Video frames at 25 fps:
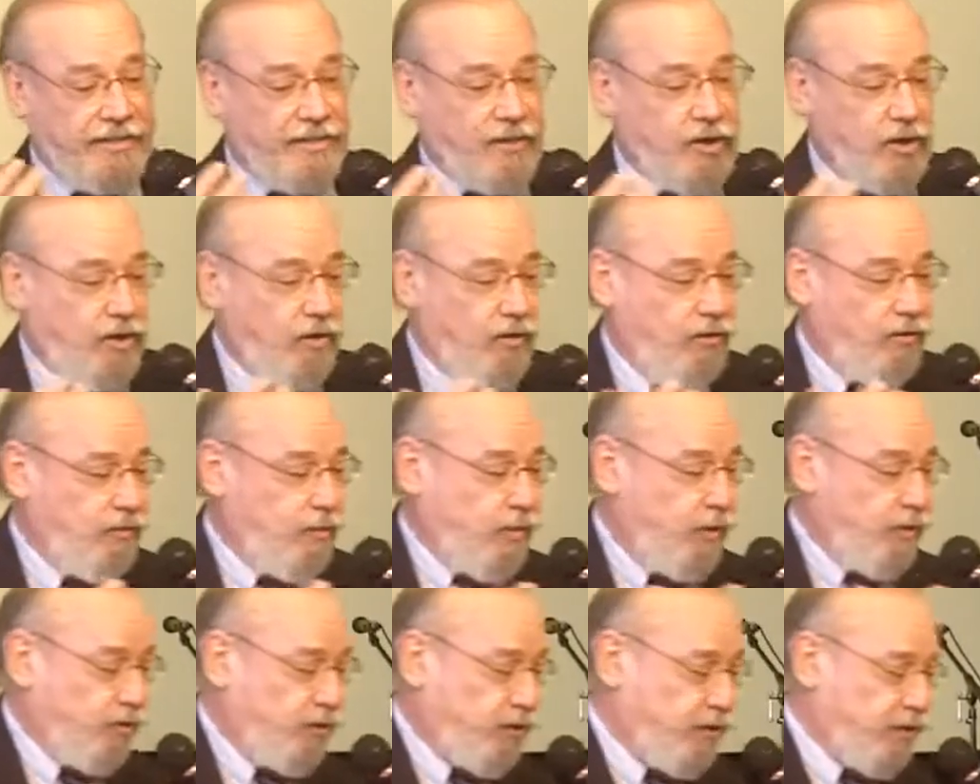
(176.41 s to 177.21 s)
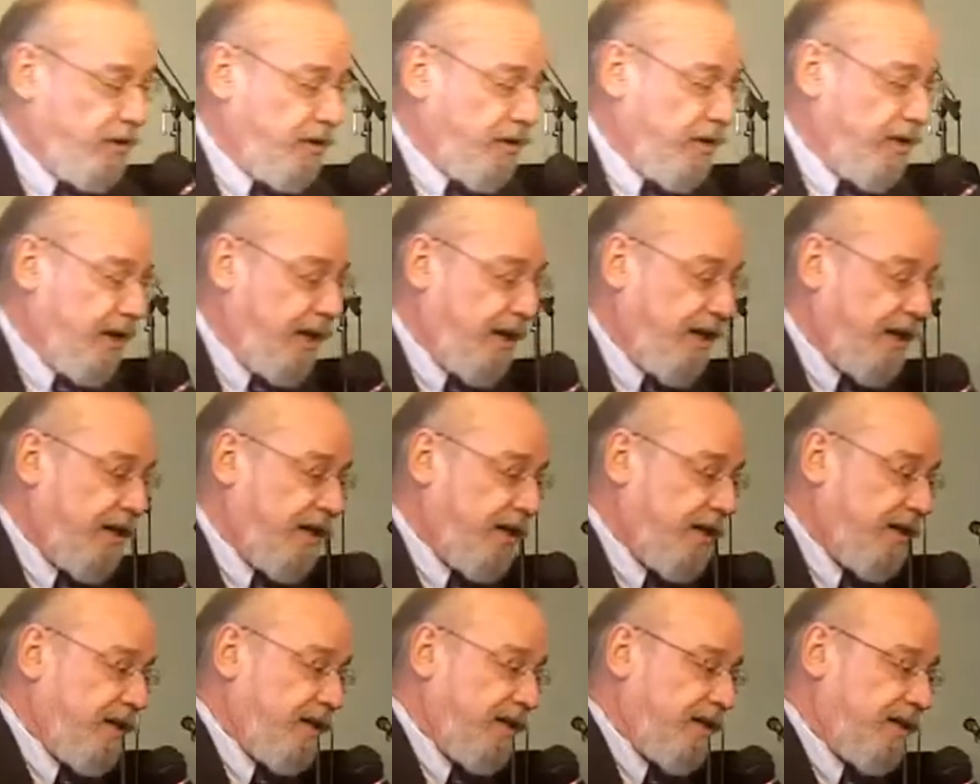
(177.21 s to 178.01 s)
slow motion,
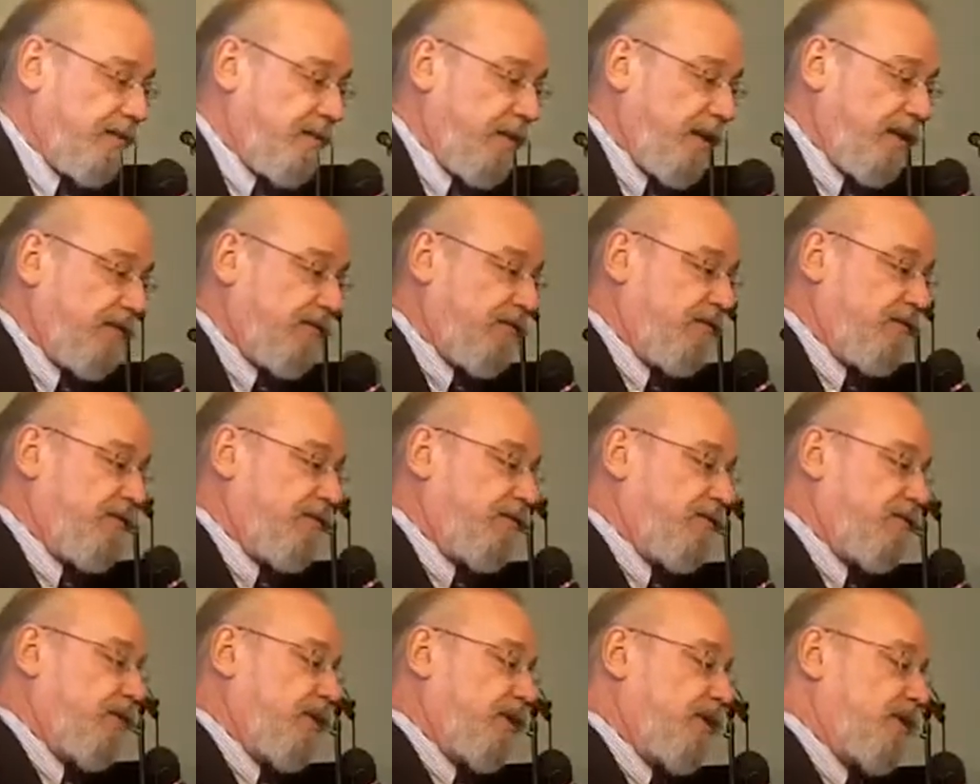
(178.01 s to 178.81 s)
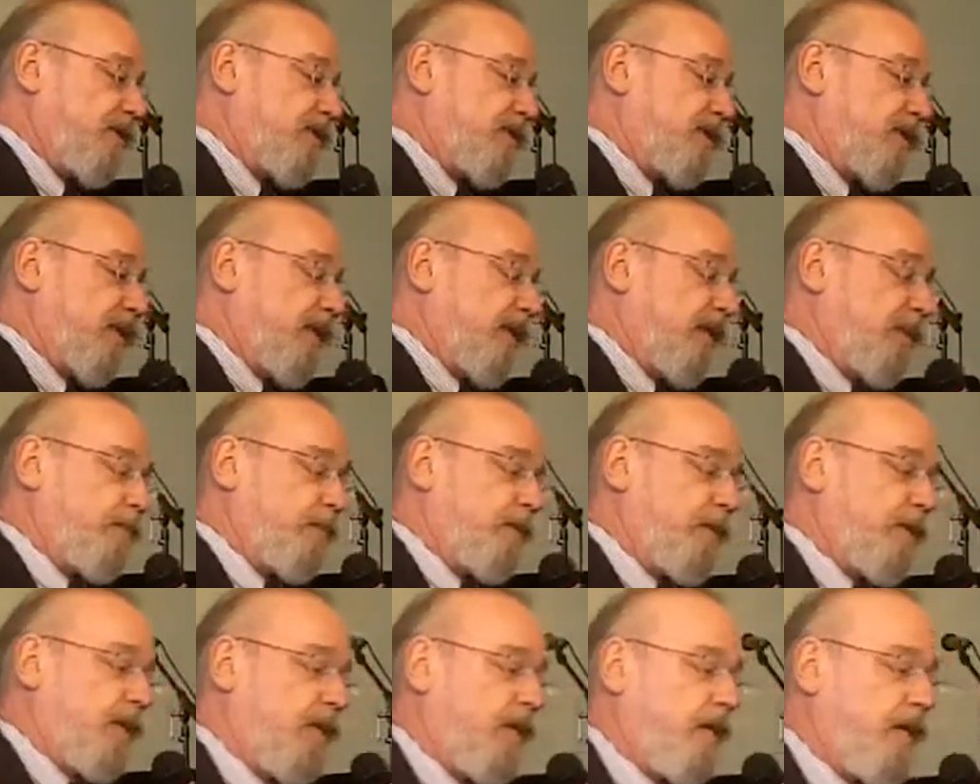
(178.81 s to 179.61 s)
and my foot
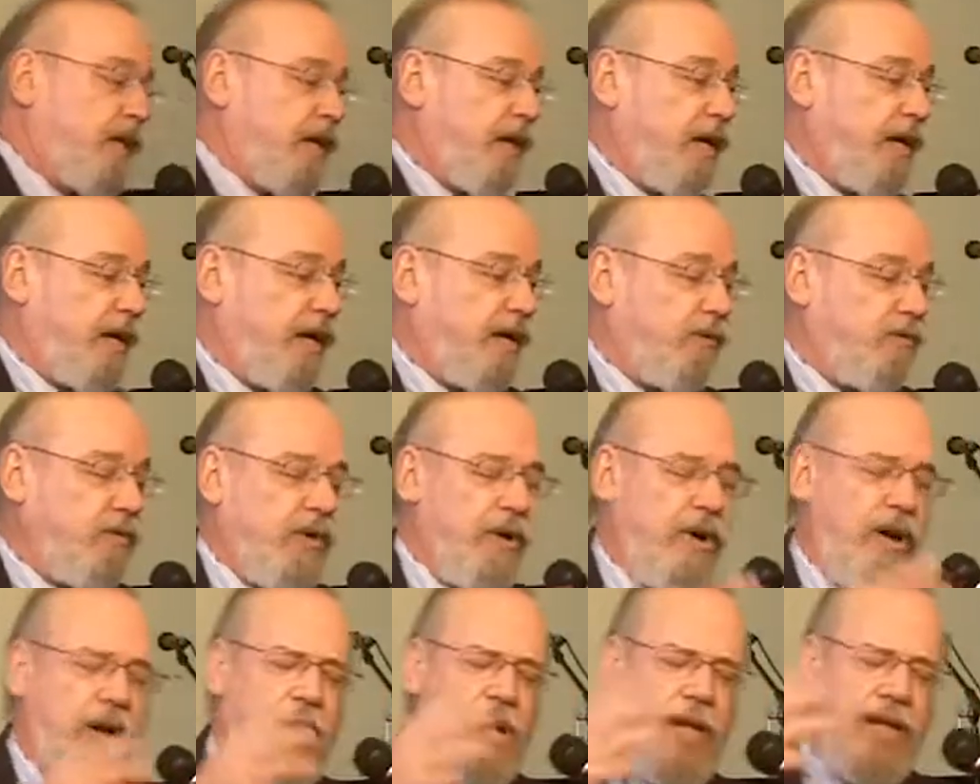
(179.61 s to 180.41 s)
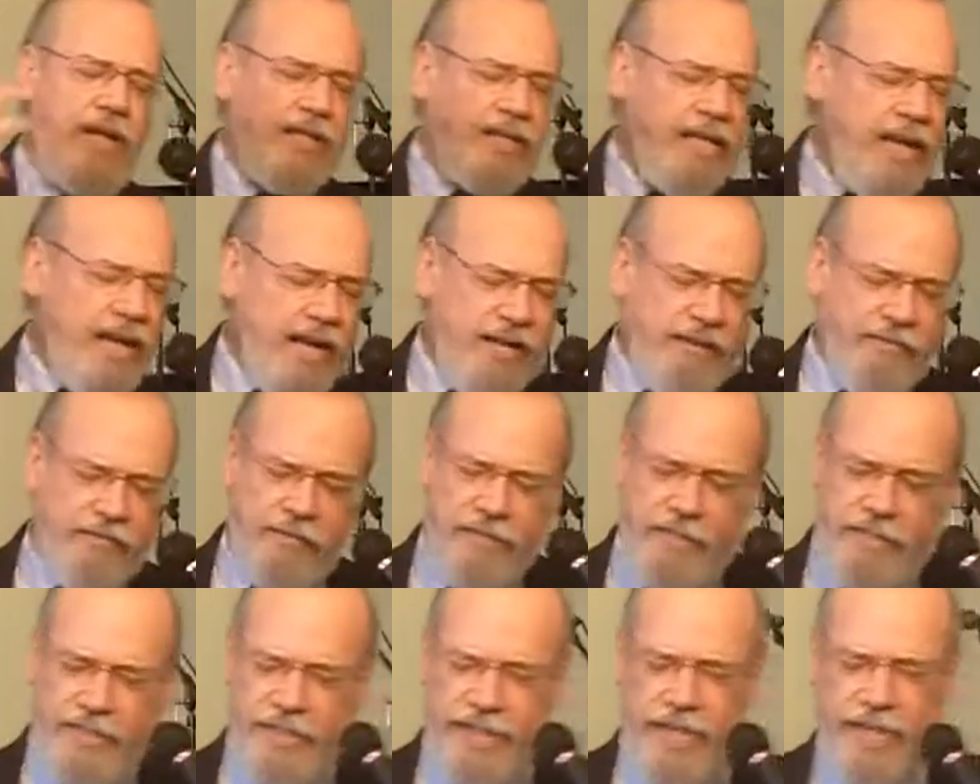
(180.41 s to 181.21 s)
slipped, and we're all
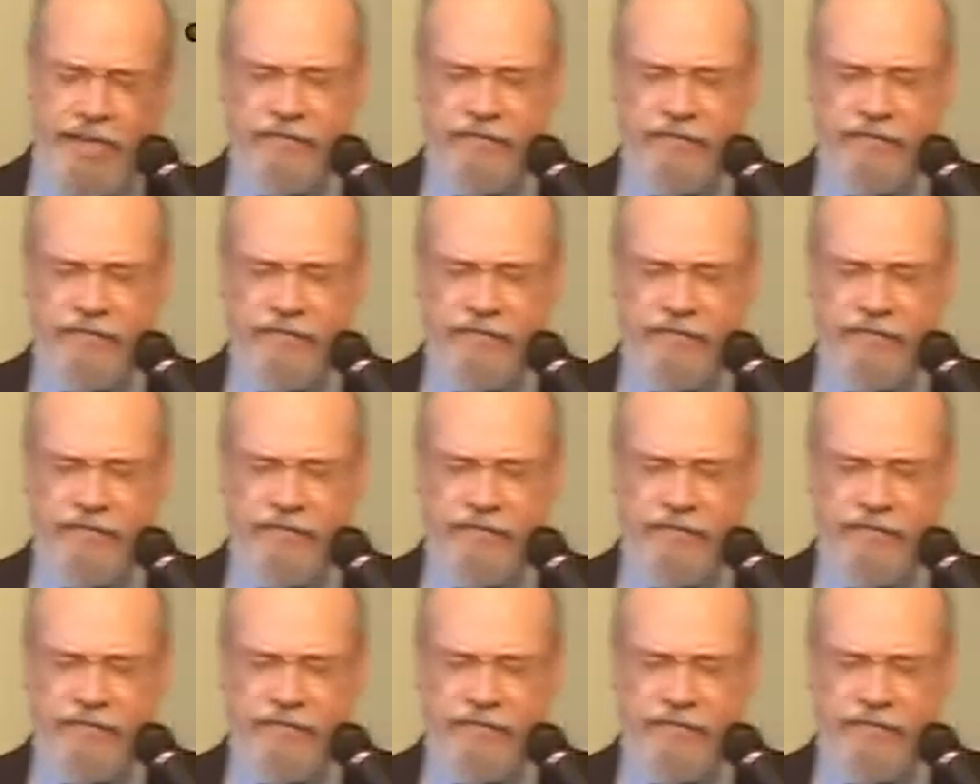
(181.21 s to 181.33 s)
laughing and